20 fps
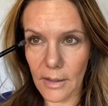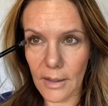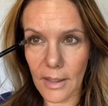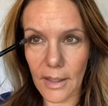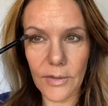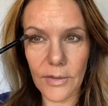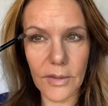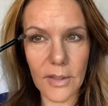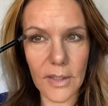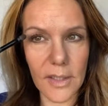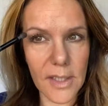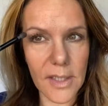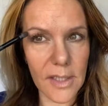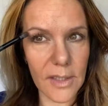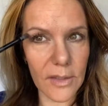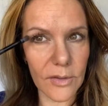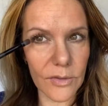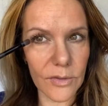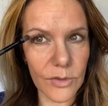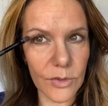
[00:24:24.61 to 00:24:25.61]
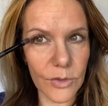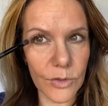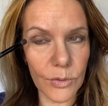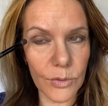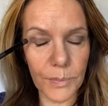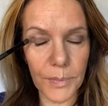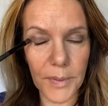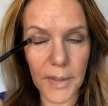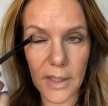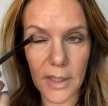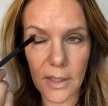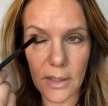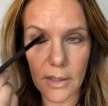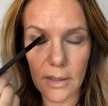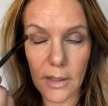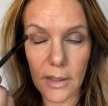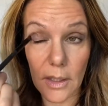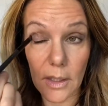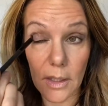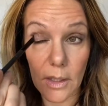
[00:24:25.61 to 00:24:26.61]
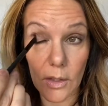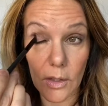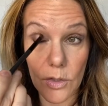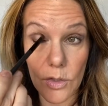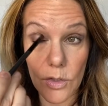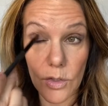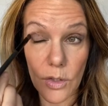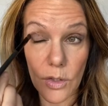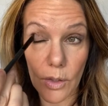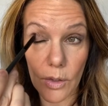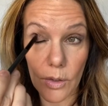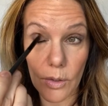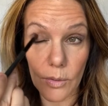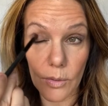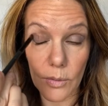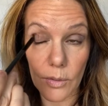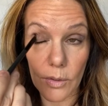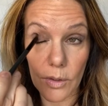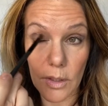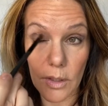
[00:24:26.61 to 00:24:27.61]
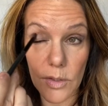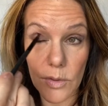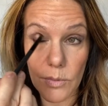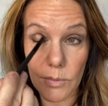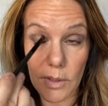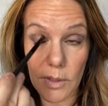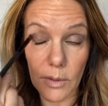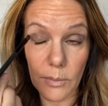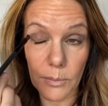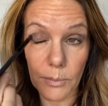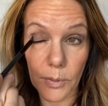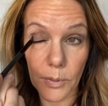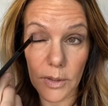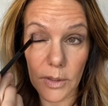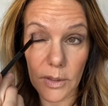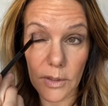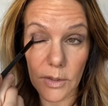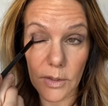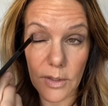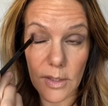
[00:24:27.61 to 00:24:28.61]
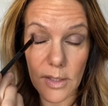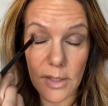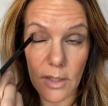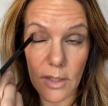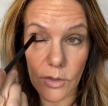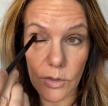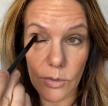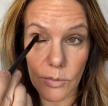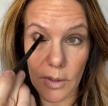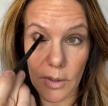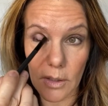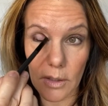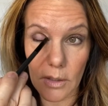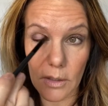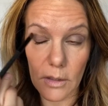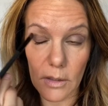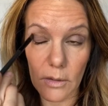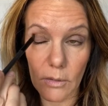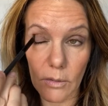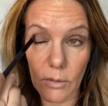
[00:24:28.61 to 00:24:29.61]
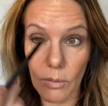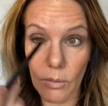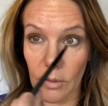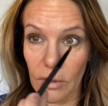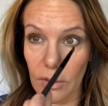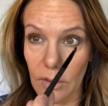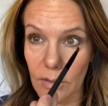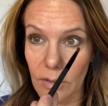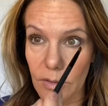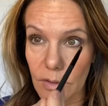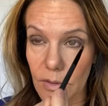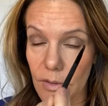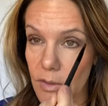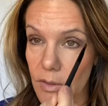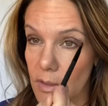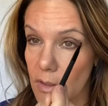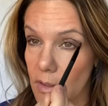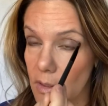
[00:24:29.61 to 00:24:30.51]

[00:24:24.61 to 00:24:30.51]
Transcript: As you can see, they're just drooping here. So it's really important to accentuate the corners